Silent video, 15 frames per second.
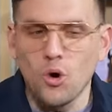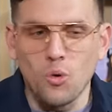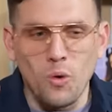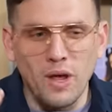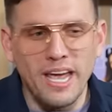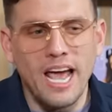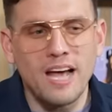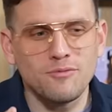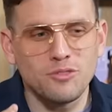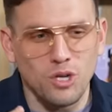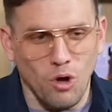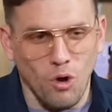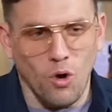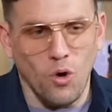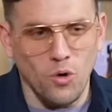who we have
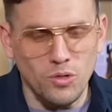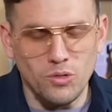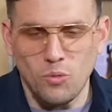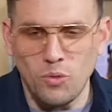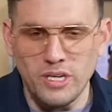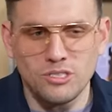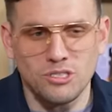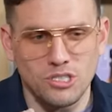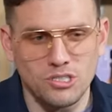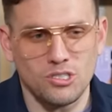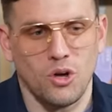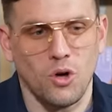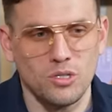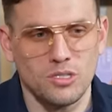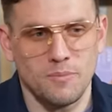told, we just
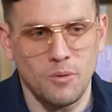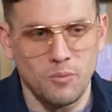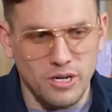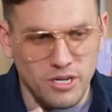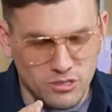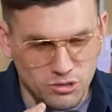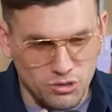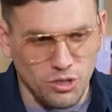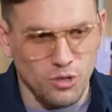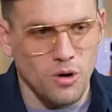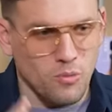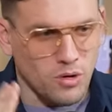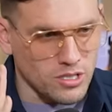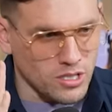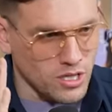told him, and we are true.
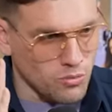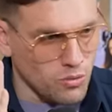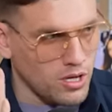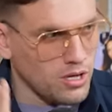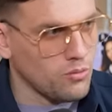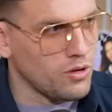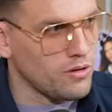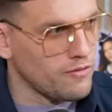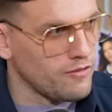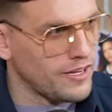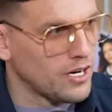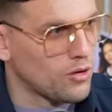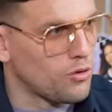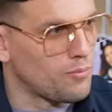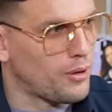And we'll, you know,
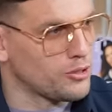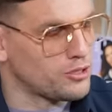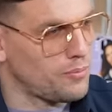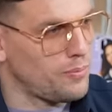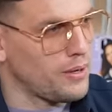Vito will post a